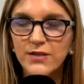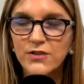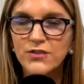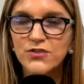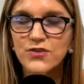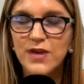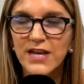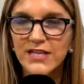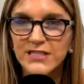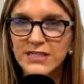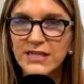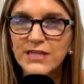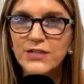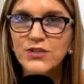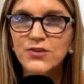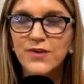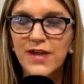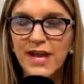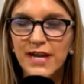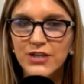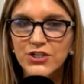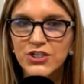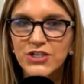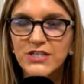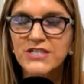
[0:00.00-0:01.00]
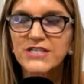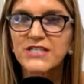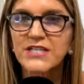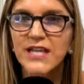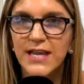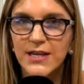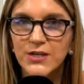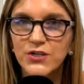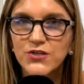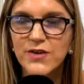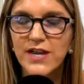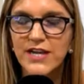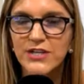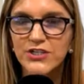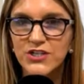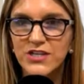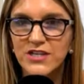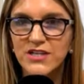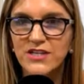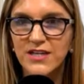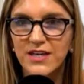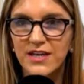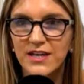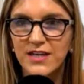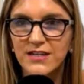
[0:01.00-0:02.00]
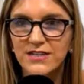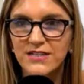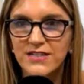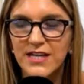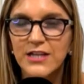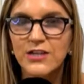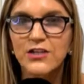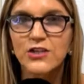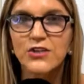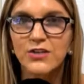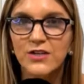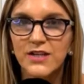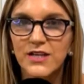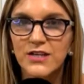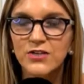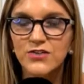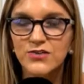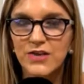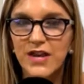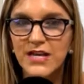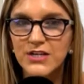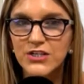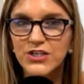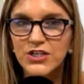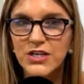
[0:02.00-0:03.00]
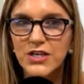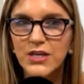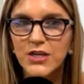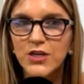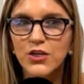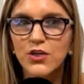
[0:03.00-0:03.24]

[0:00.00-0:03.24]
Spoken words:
dressing trashy, saying trashy things, and looking trashy,